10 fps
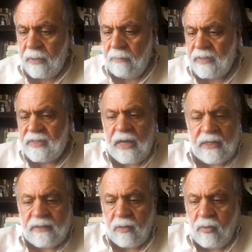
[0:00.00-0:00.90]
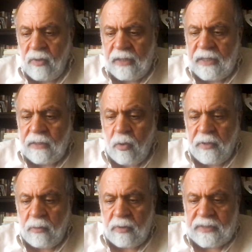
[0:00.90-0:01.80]
missiles. They could not get,
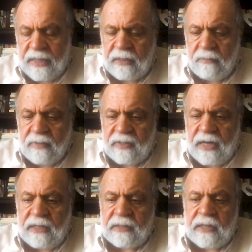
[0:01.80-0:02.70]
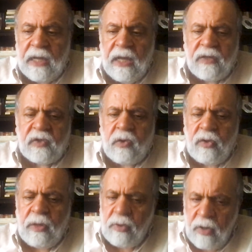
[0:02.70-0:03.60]
nobody will sell them missiles. So
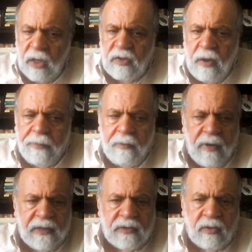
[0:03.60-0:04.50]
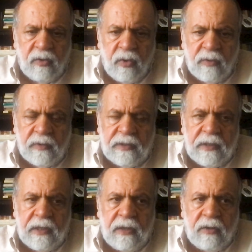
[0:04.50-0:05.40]
they will not compromise on those
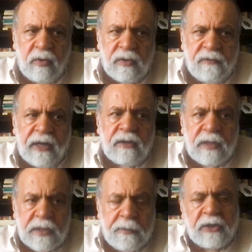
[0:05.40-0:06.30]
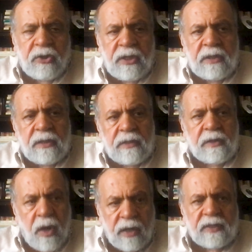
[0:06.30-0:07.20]
factors, especially since
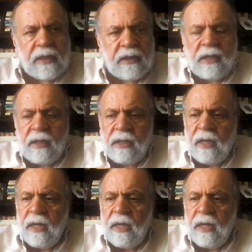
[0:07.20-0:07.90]
constantly